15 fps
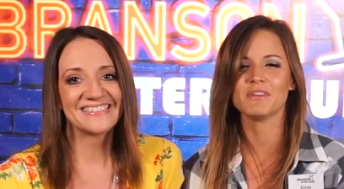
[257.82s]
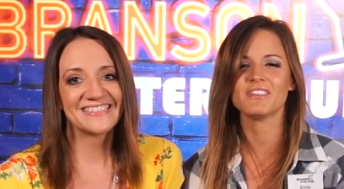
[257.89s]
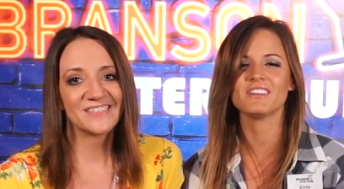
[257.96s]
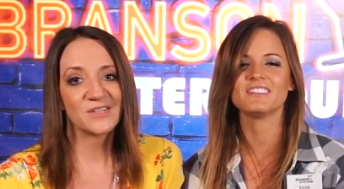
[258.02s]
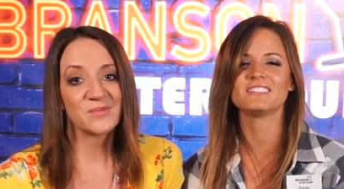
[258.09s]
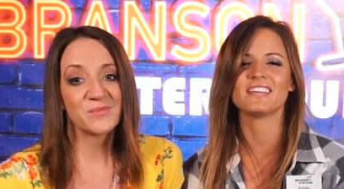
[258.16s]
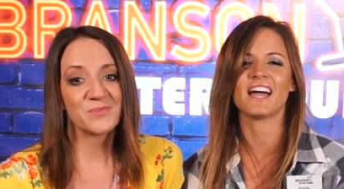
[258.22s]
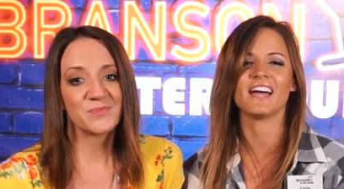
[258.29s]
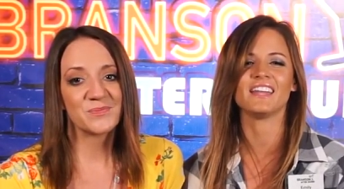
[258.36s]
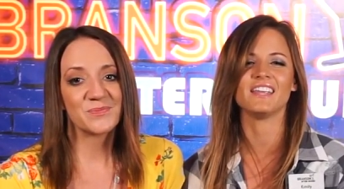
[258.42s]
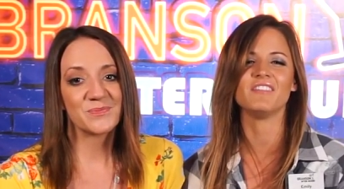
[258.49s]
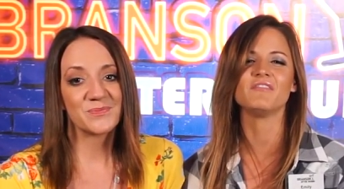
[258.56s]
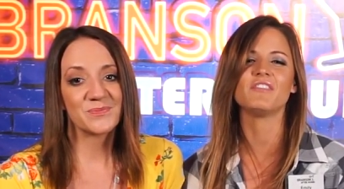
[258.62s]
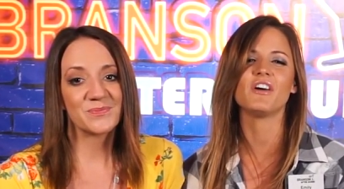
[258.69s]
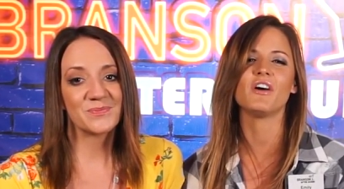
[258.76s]
Speaker 1: and email us
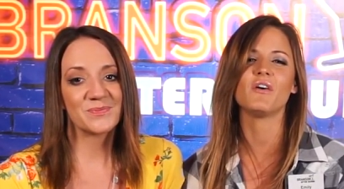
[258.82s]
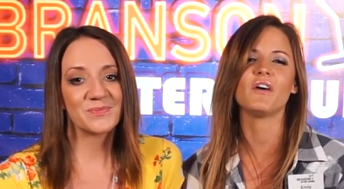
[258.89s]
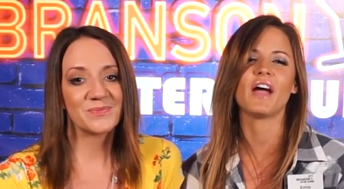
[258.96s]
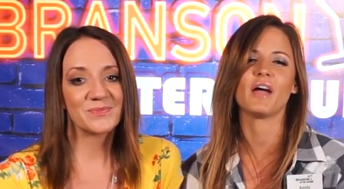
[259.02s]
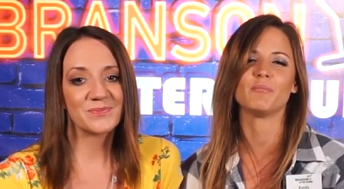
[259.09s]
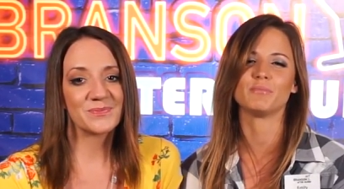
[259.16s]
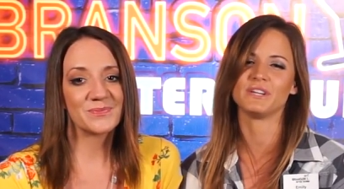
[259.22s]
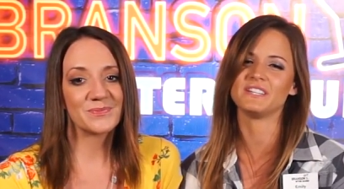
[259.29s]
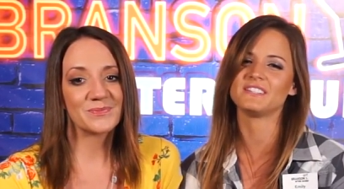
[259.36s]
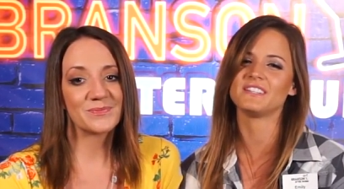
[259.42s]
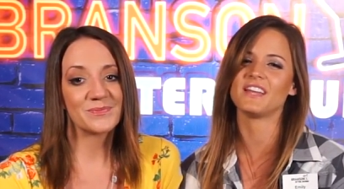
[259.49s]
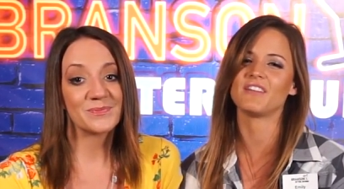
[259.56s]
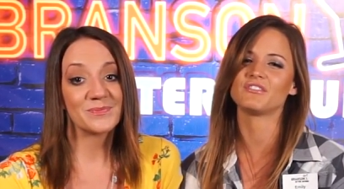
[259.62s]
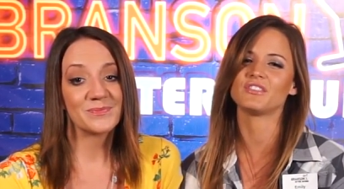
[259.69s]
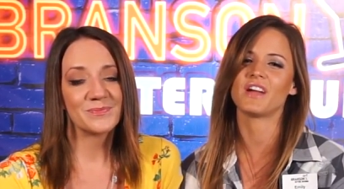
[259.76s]
at info
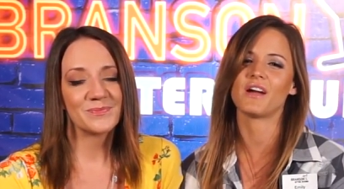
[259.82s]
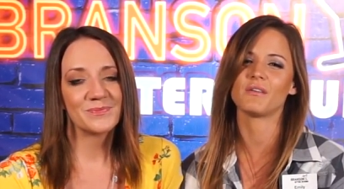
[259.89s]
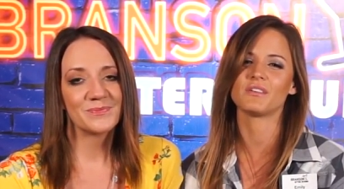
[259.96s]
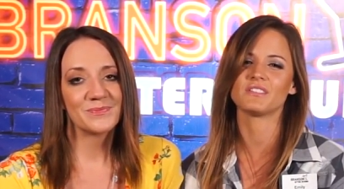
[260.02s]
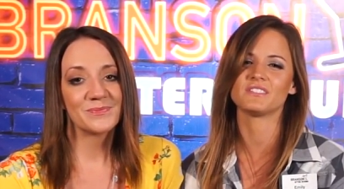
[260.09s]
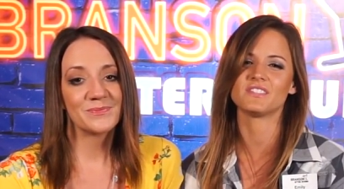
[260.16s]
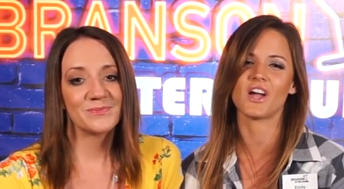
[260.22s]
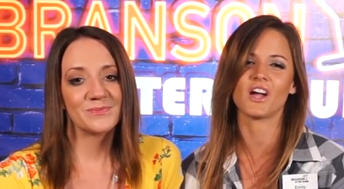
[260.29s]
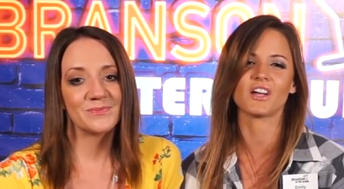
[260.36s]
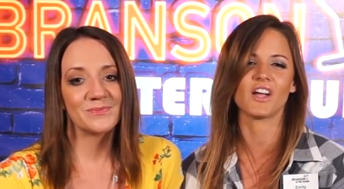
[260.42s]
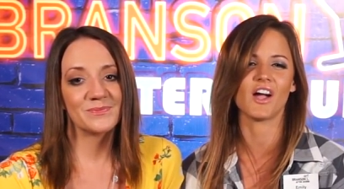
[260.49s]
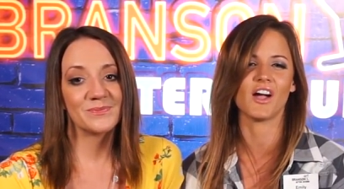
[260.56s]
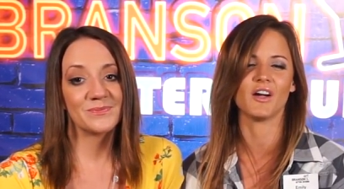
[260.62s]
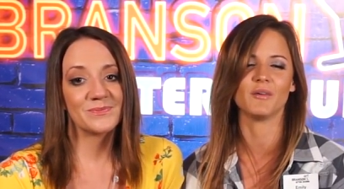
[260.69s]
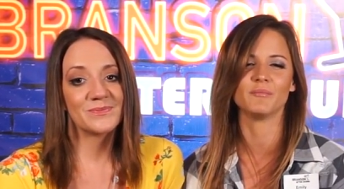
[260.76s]
at
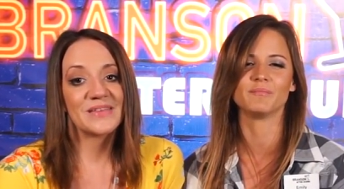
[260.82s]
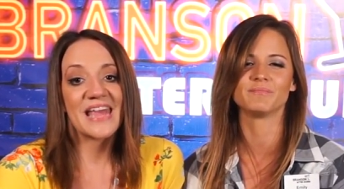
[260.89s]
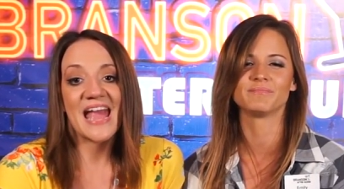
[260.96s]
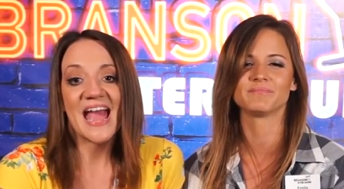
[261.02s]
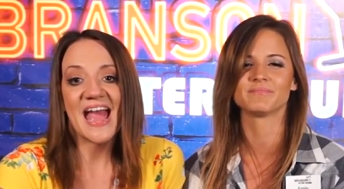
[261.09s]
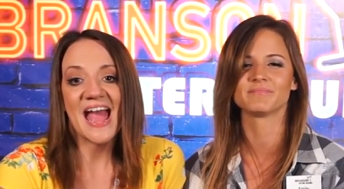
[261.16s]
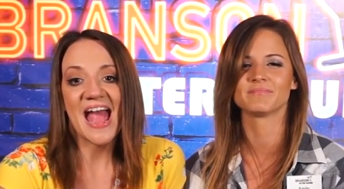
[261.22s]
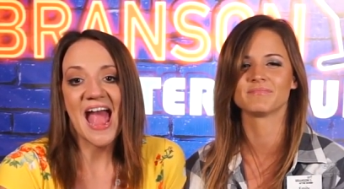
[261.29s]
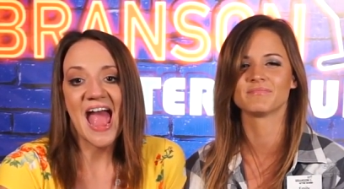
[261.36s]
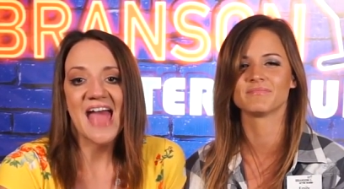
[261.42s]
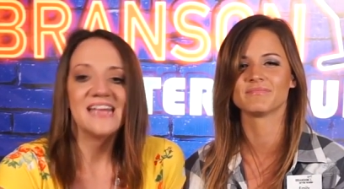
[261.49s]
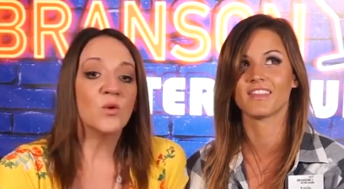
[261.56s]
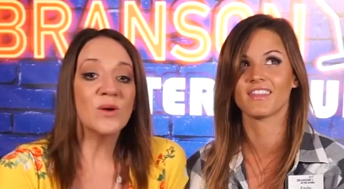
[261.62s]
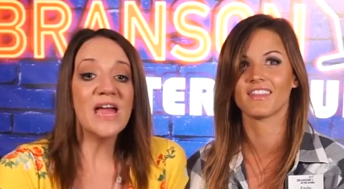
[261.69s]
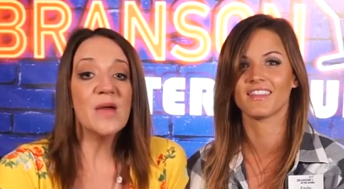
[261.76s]
Speaker 2: bransonafterhours.com.
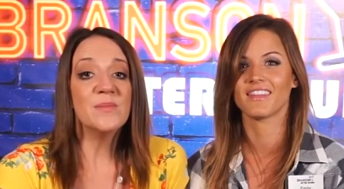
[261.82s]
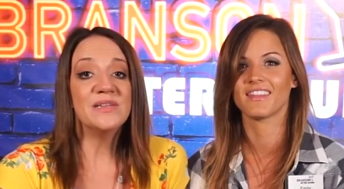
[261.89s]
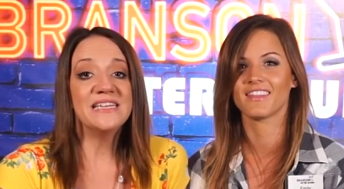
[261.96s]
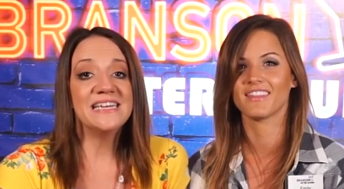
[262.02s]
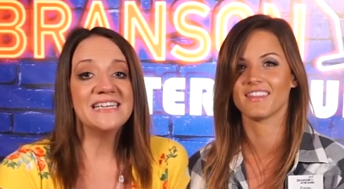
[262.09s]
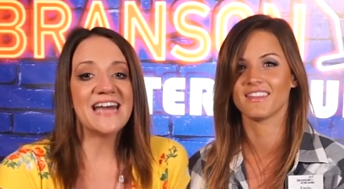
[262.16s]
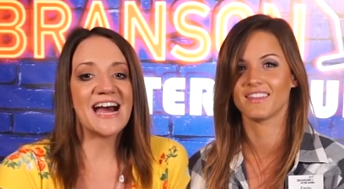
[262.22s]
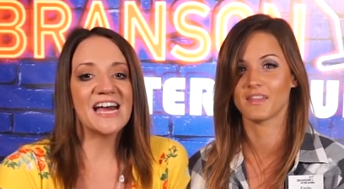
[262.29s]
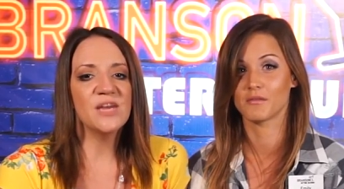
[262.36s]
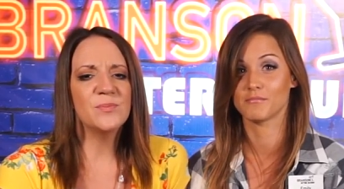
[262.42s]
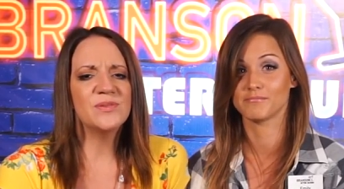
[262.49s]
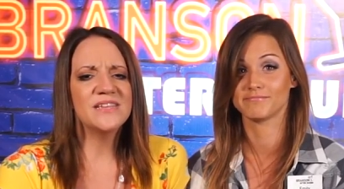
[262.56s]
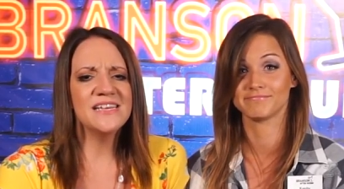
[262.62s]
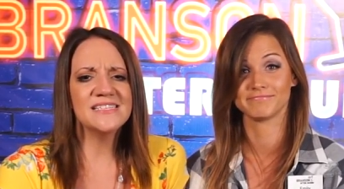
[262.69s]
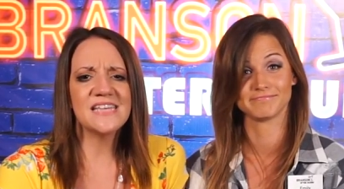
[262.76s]
For Emily and
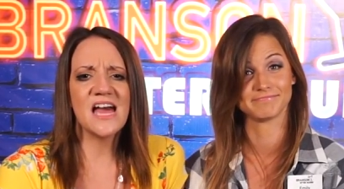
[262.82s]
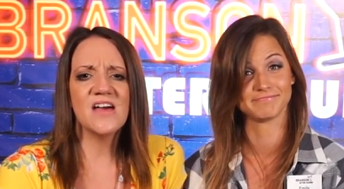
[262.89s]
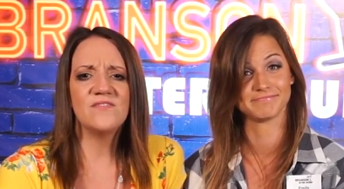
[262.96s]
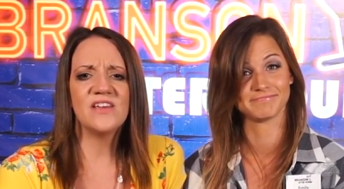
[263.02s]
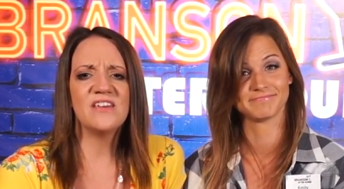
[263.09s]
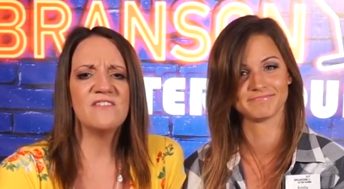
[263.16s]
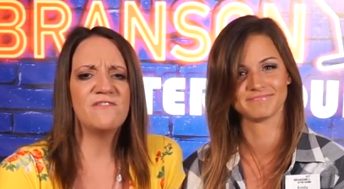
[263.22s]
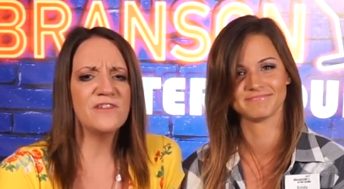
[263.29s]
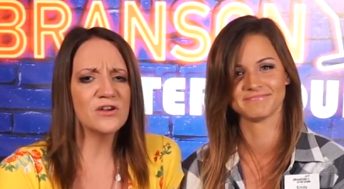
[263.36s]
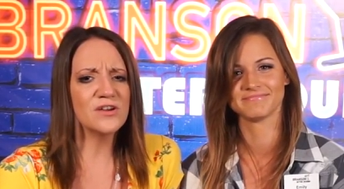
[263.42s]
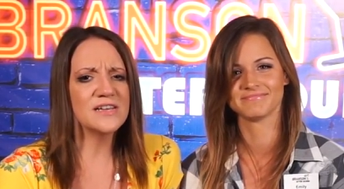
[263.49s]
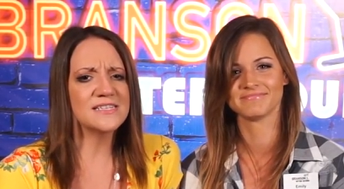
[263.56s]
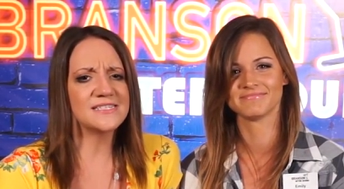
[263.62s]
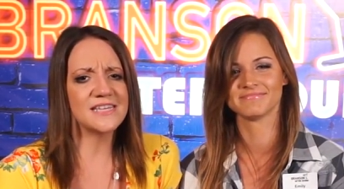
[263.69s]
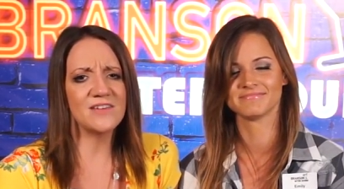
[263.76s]
I, please have
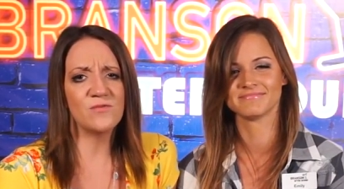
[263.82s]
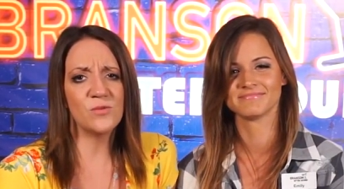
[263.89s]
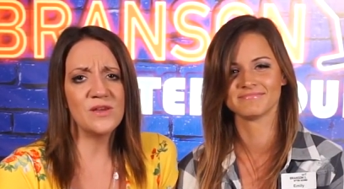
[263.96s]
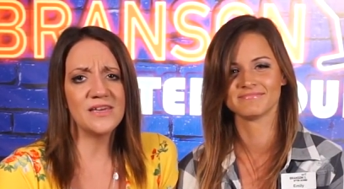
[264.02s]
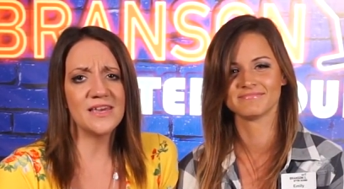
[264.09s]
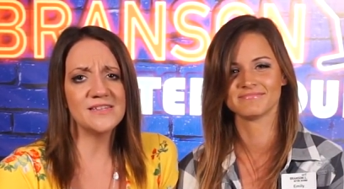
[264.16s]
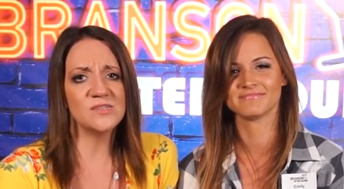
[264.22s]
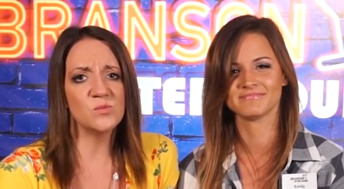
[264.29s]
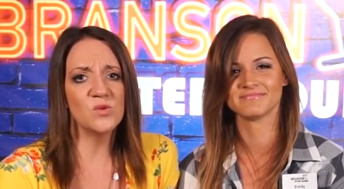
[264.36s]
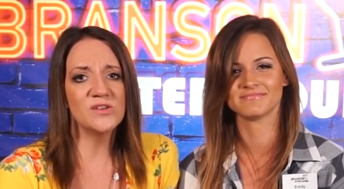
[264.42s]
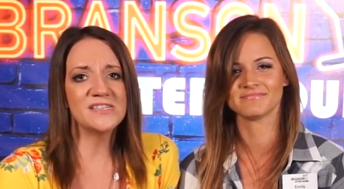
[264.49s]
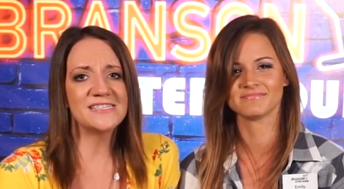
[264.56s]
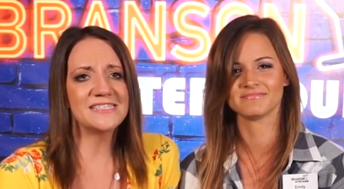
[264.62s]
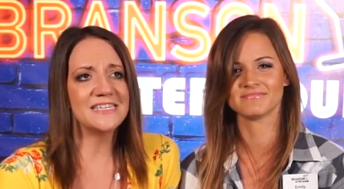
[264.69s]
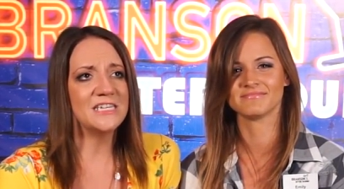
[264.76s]
a very safe
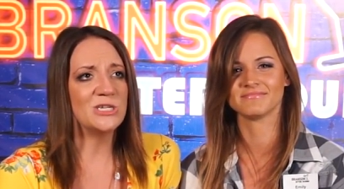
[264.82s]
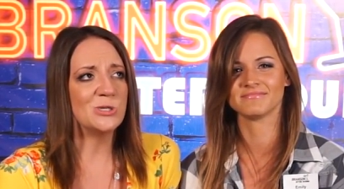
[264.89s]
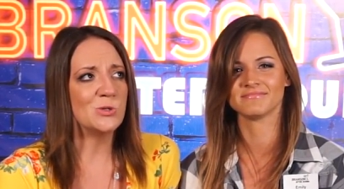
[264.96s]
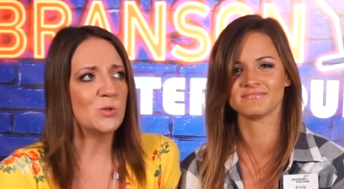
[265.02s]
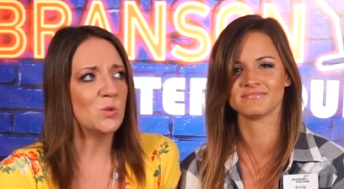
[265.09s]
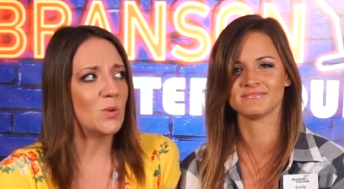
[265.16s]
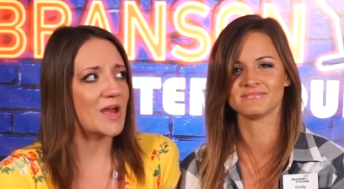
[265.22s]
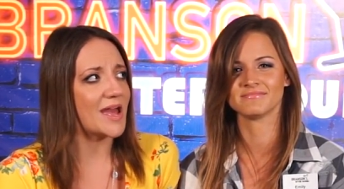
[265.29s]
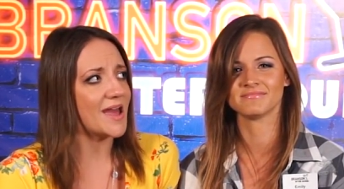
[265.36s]
weekend, and we'll see